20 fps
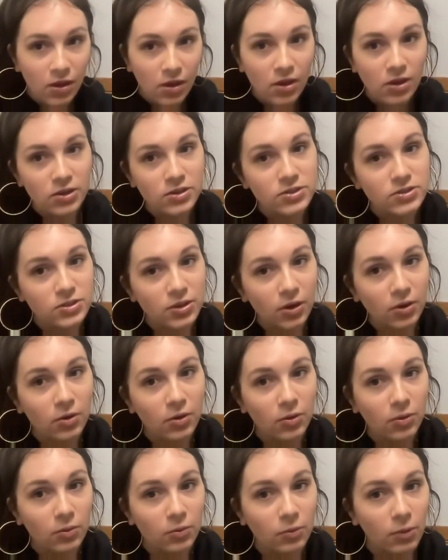
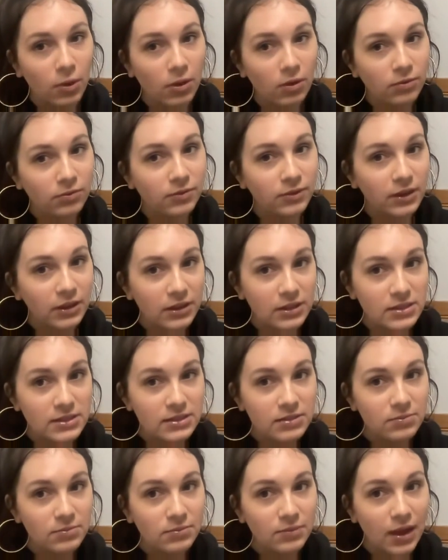So while
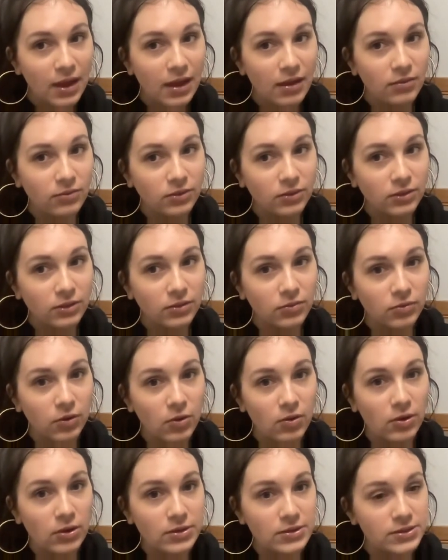realism heavily
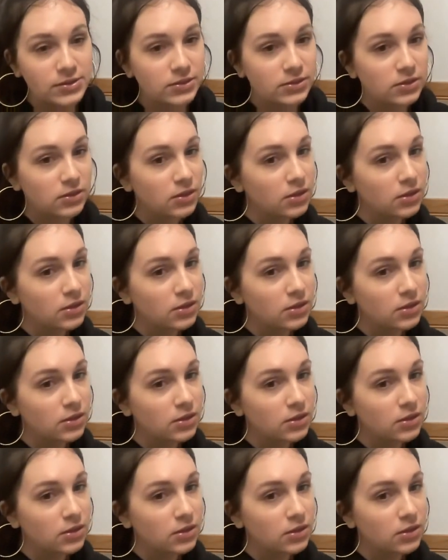focused